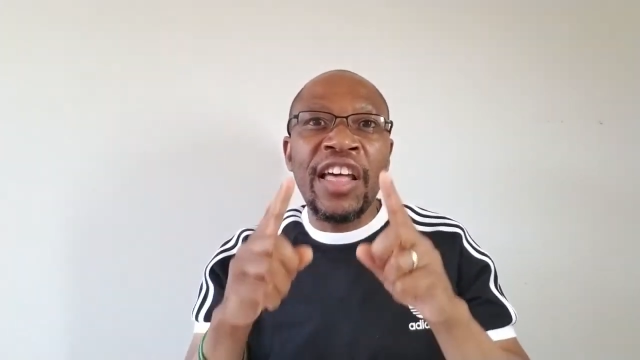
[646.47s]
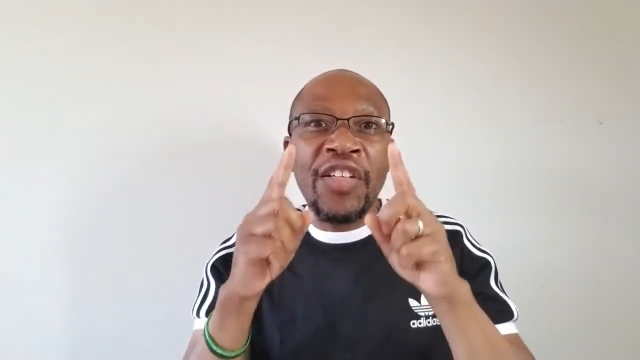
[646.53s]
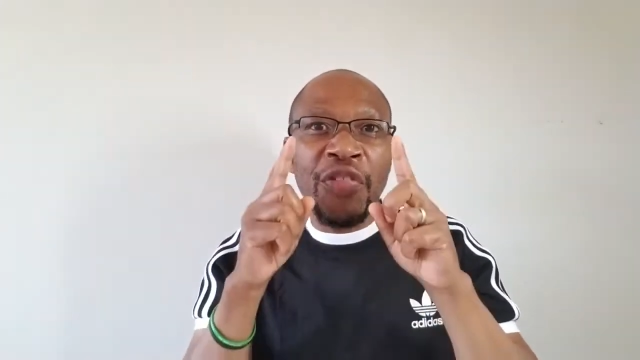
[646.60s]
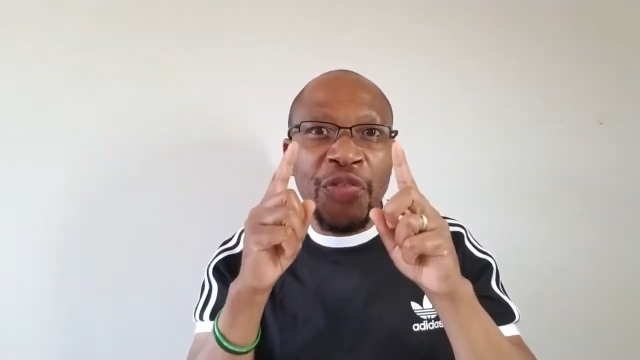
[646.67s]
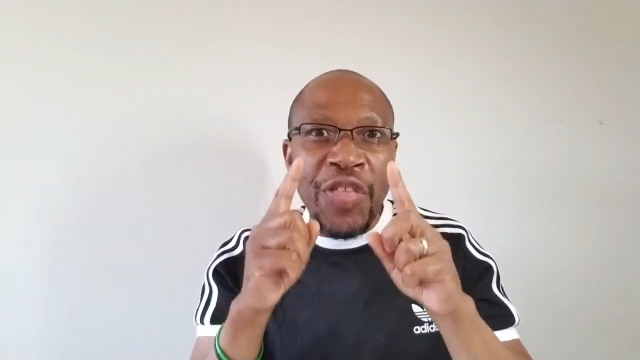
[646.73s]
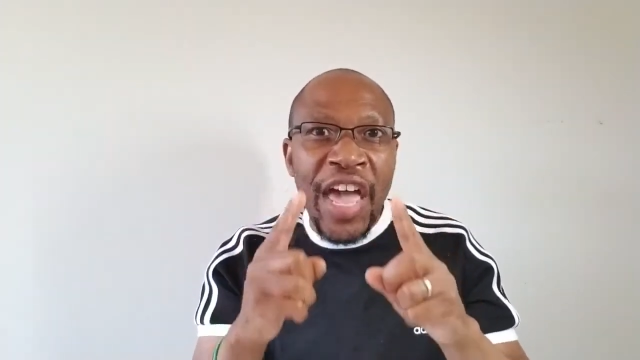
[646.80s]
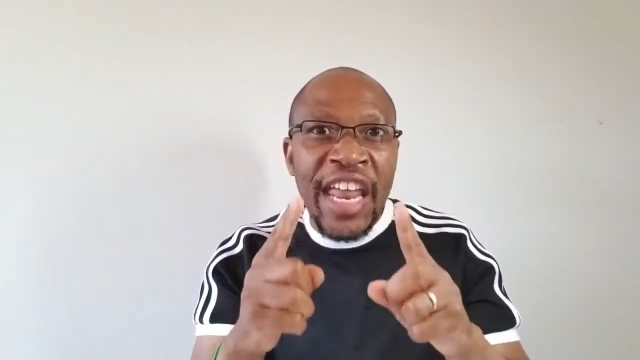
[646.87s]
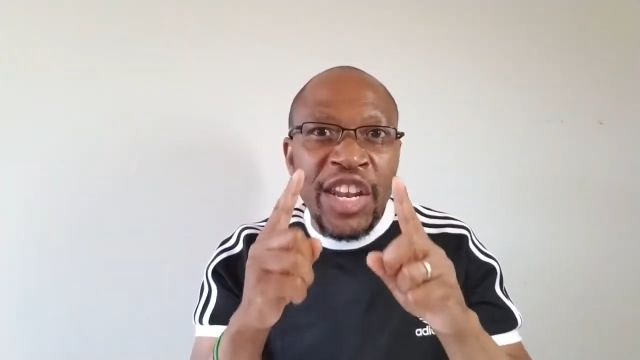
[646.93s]

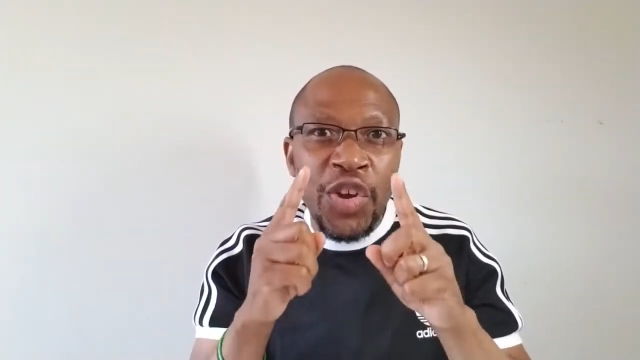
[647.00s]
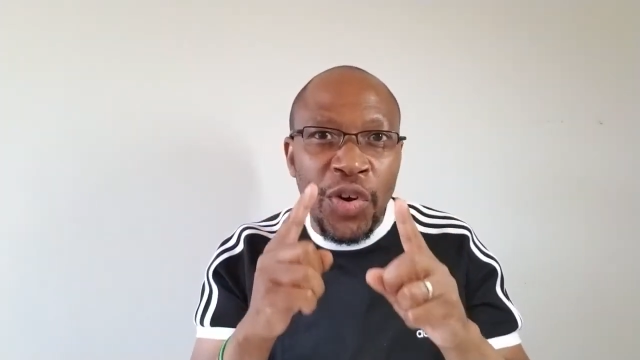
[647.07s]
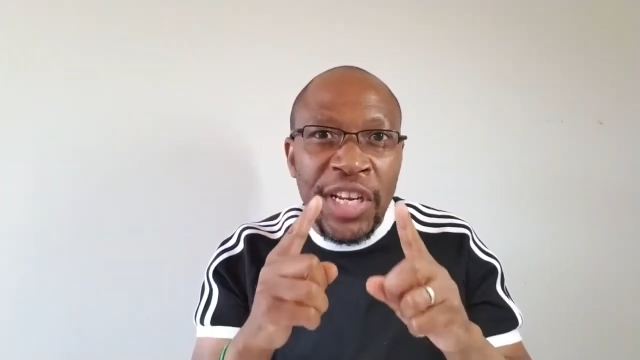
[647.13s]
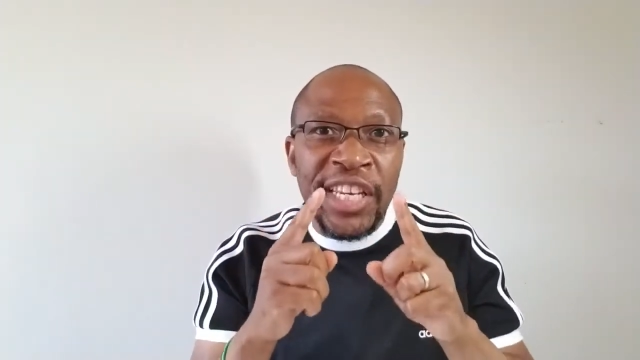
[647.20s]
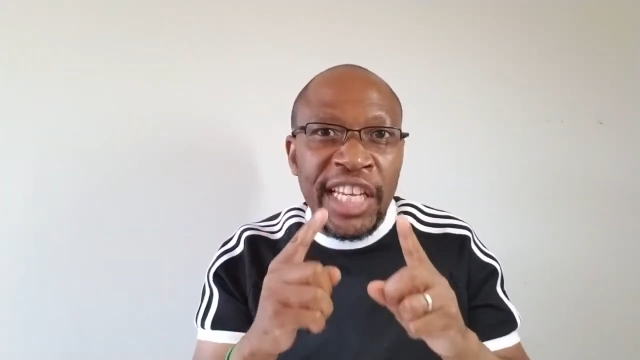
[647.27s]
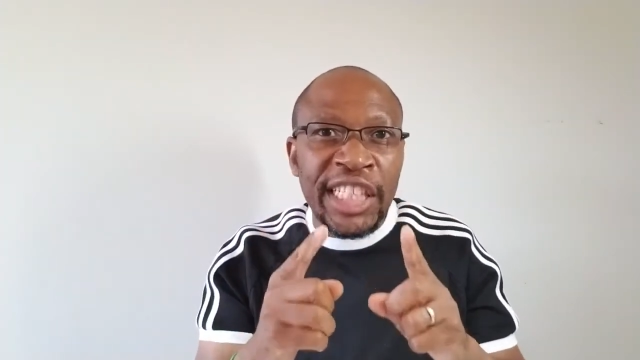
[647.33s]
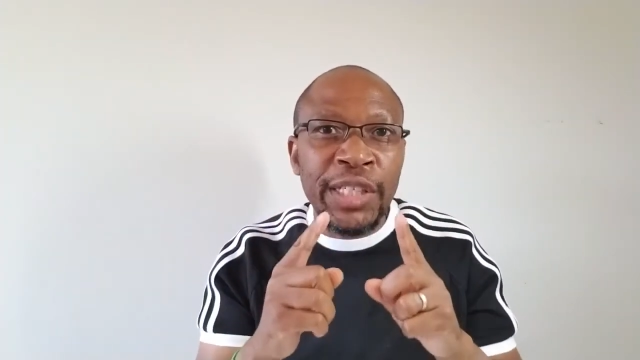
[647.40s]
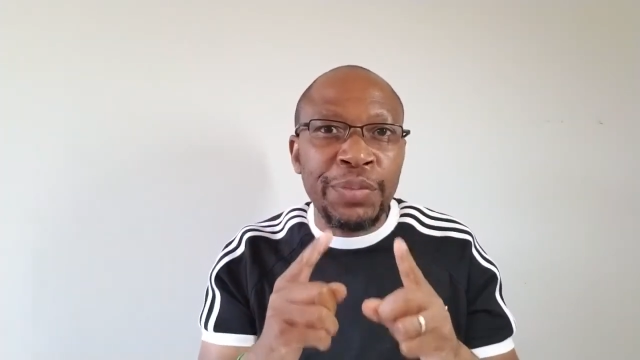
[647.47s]
then your
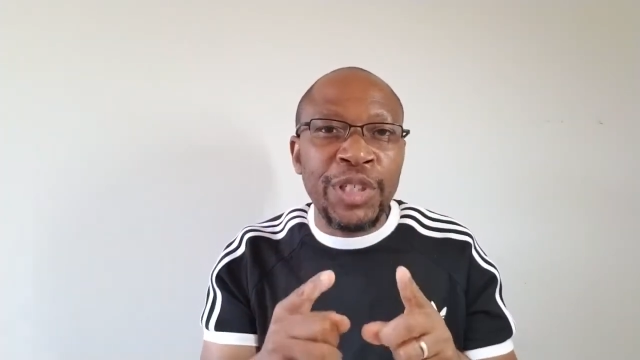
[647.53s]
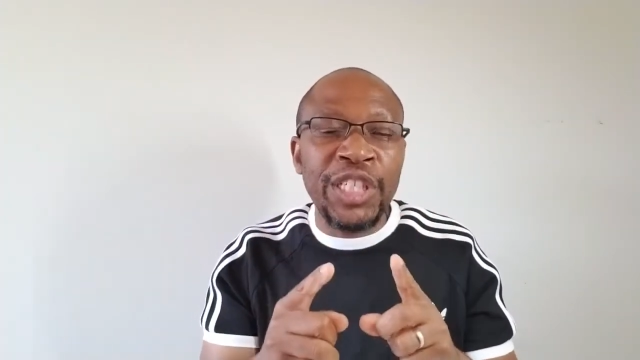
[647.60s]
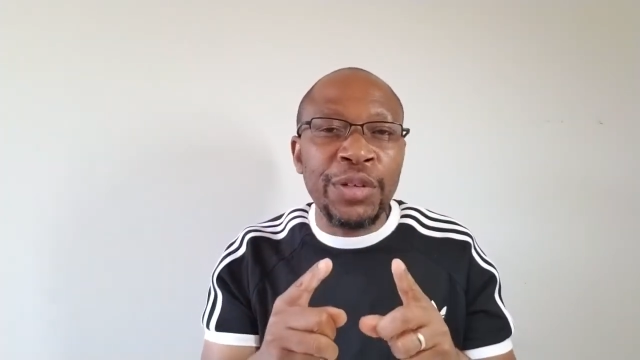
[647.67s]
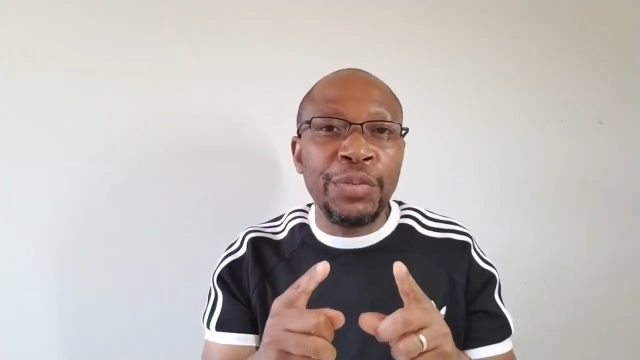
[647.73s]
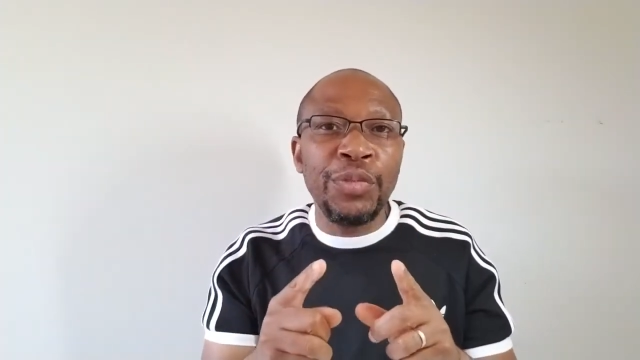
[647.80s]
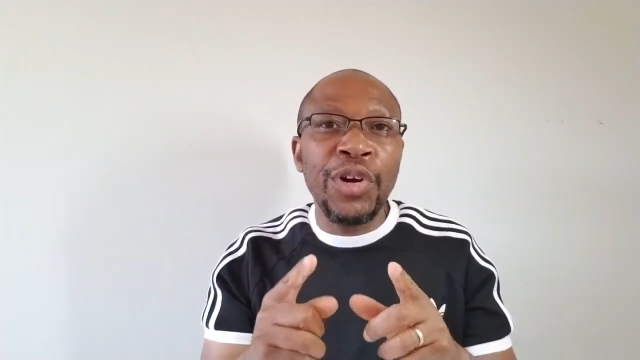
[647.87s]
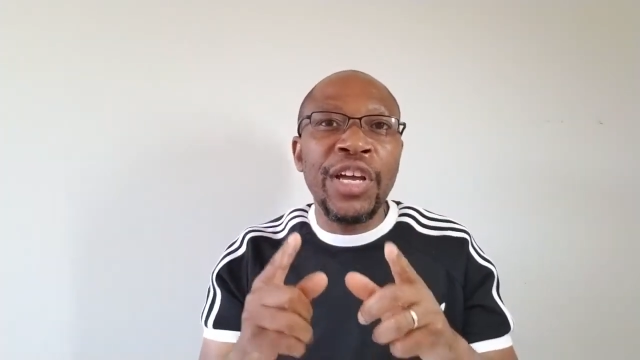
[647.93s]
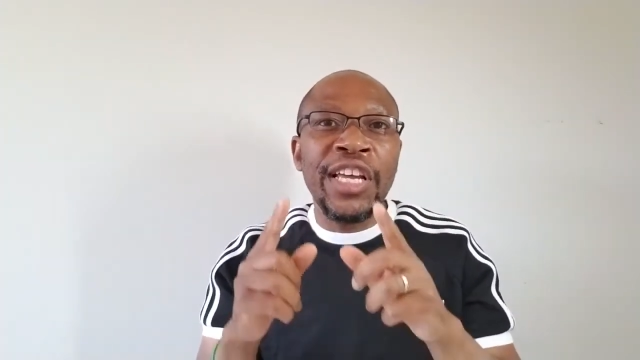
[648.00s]
leadership
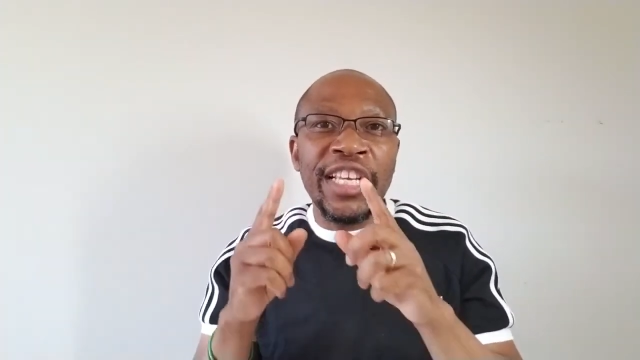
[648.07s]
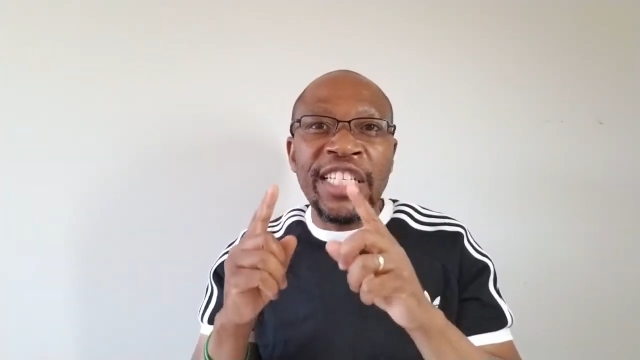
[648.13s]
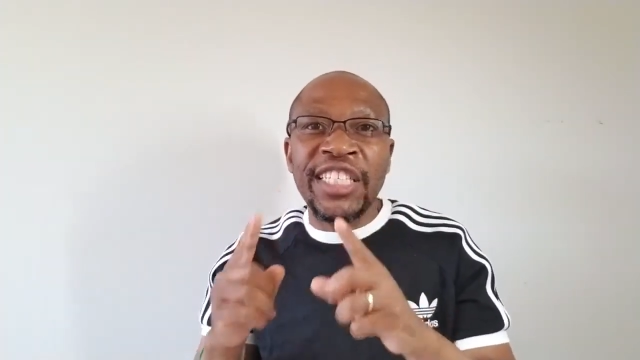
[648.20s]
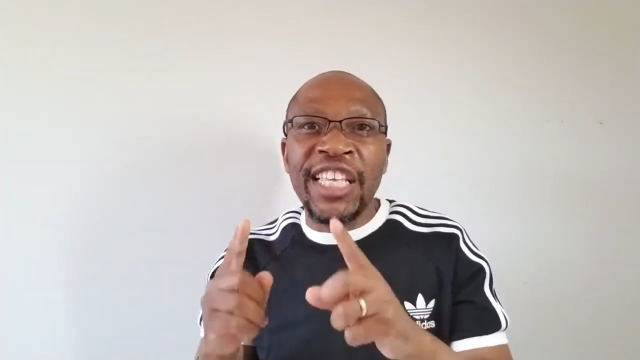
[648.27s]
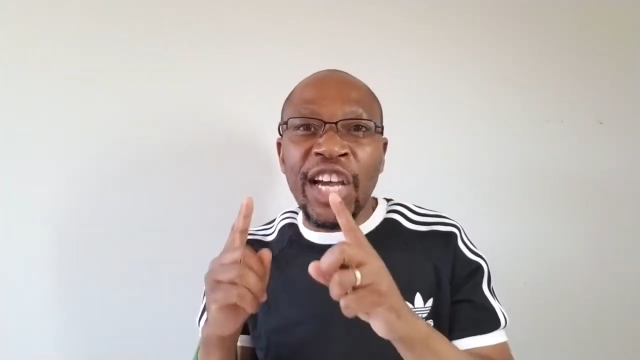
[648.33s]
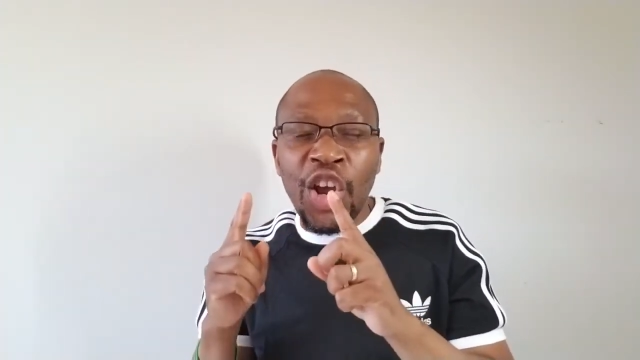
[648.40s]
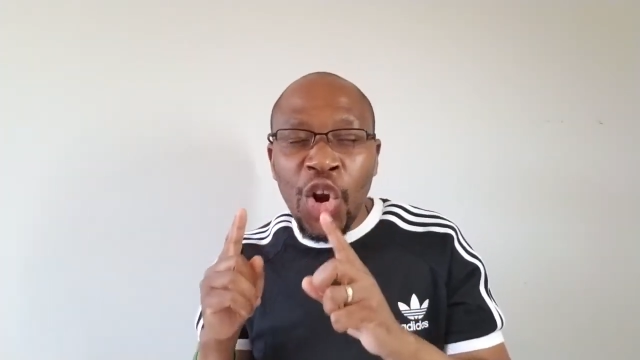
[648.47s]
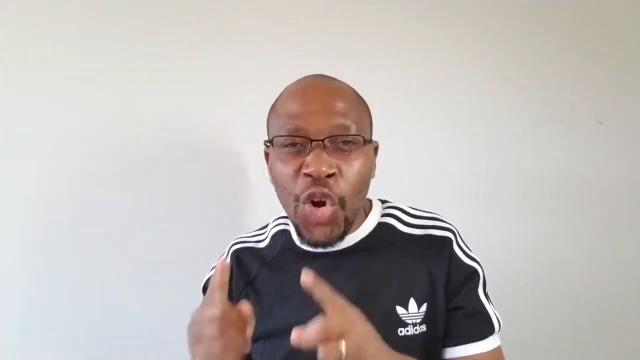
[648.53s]
team is
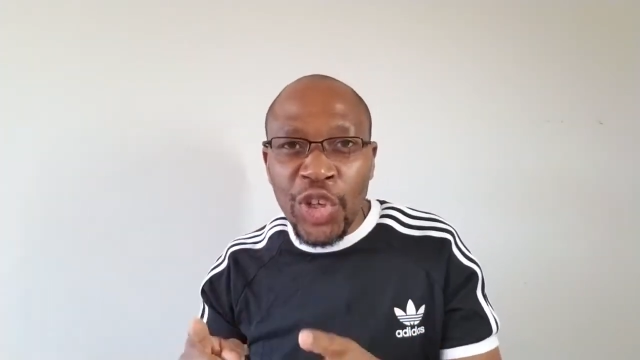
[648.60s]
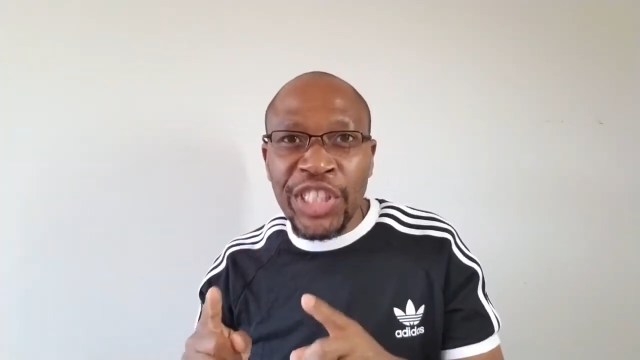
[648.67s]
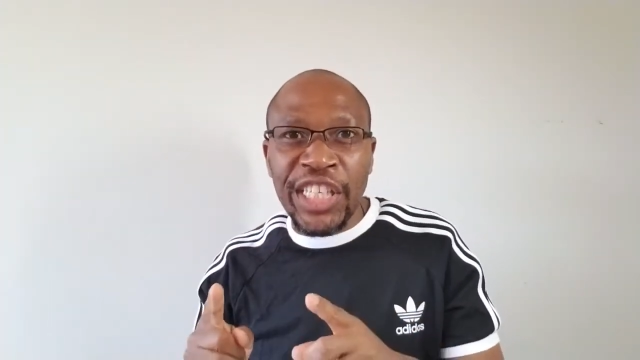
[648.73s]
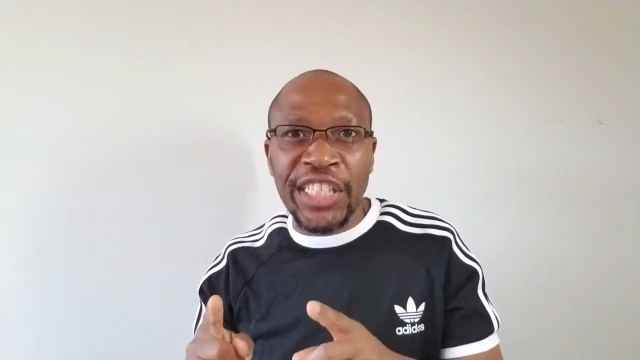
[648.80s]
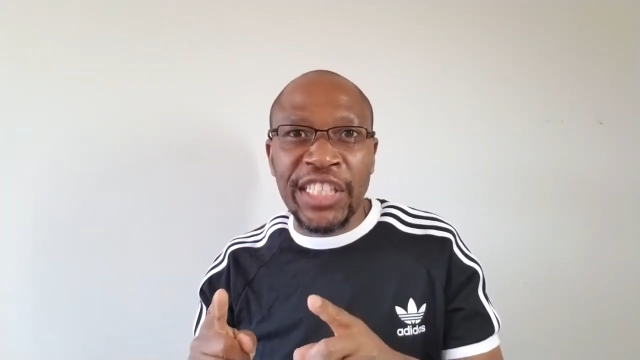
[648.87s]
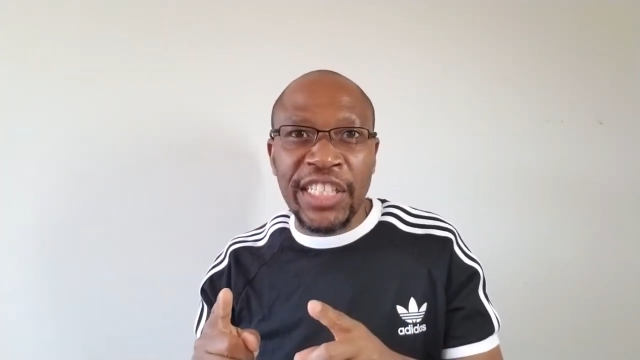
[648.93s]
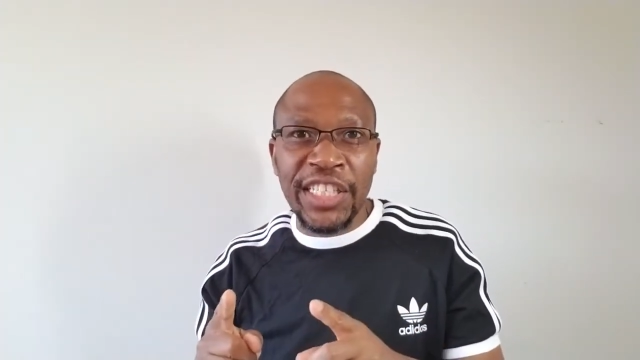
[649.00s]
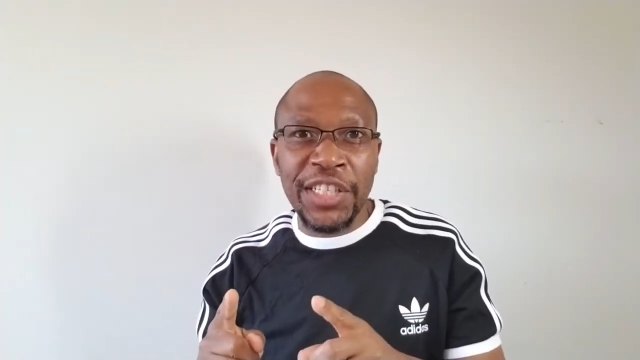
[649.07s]
the
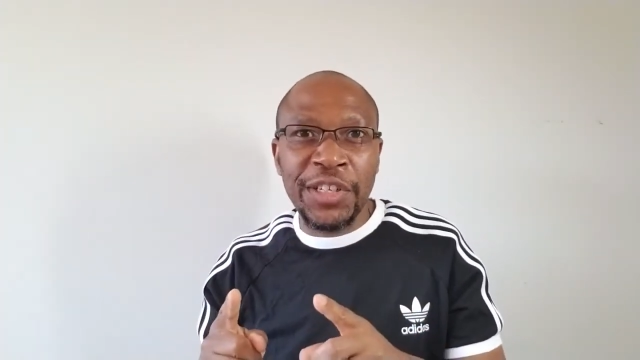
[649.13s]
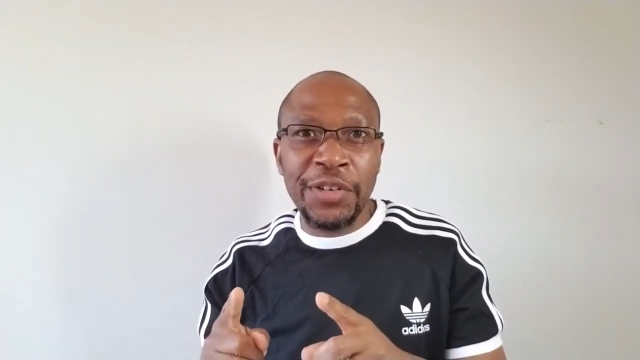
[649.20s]
closest